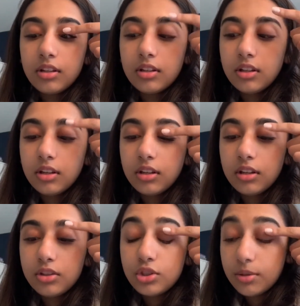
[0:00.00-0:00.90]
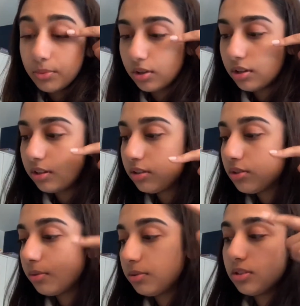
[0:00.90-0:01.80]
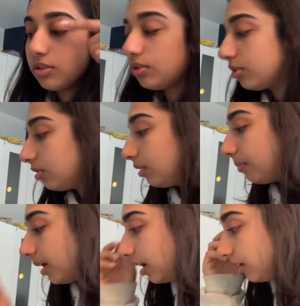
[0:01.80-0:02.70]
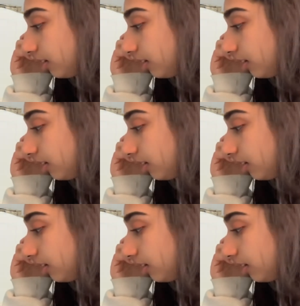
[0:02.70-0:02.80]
the shimmer on. So I'm just gonna show you the matte